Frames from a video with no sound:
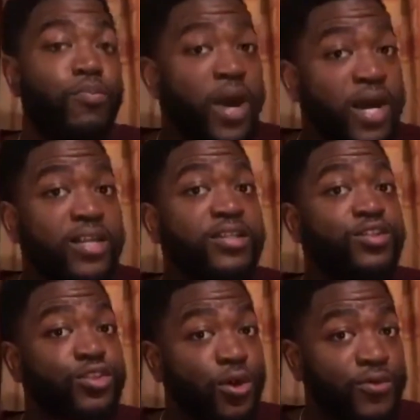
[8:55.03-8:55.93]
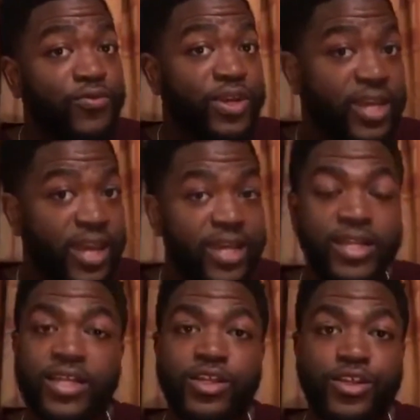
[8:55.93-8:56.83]
but don't forget,
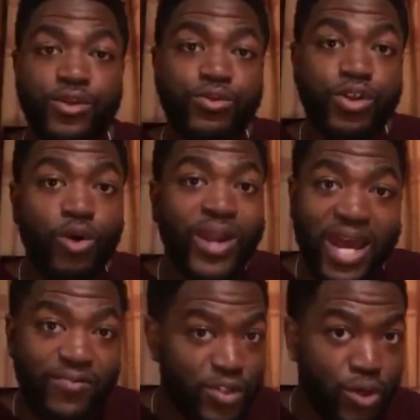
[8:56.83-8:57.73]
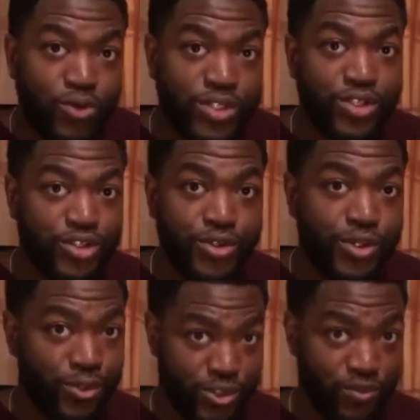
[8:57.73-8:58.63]
you don't have to go to the
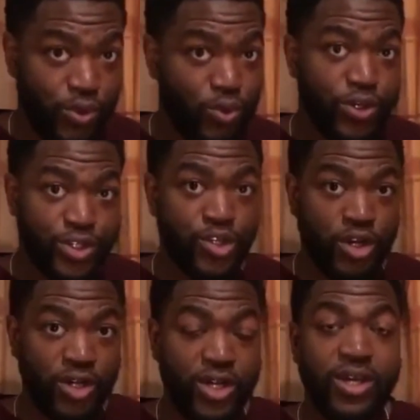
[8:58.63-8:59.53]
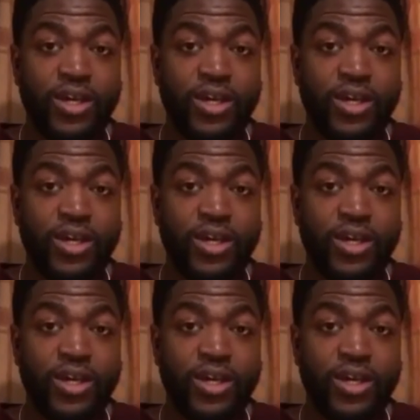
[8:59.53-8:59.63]
studio to record a song.